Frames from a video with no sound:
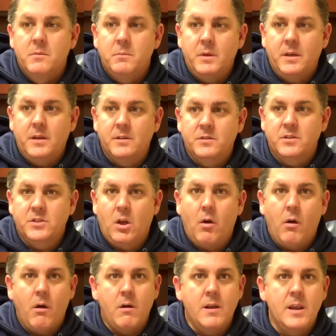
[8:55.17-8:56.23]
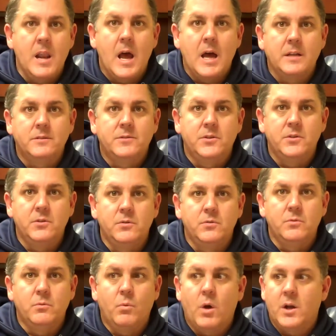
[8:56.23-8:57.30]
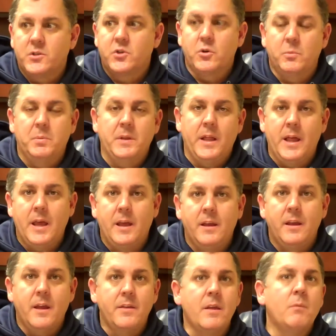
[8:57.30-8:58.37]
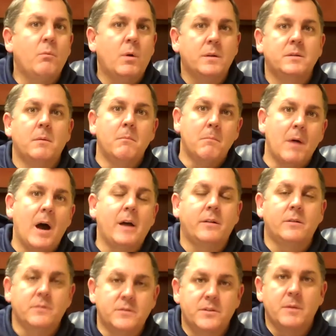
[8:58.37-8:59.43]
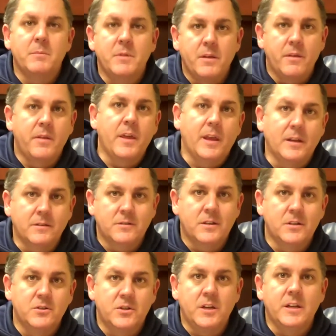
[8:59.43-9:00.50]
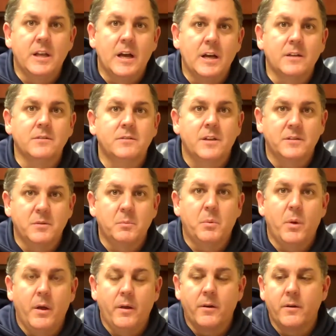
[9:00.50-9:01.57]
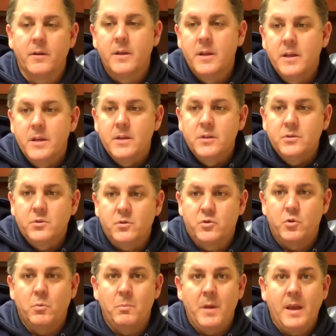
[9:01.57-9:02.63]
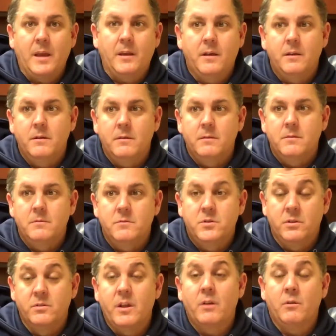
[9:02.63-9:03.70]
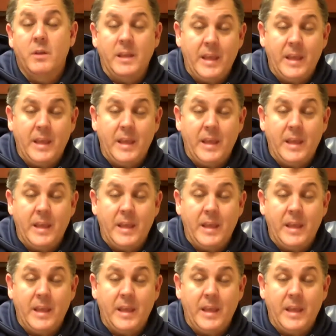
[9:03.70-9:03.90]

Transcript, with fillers: because it's hard not to watch her play and then want to model some of the things that she does as a player. So she'll make, she'll not only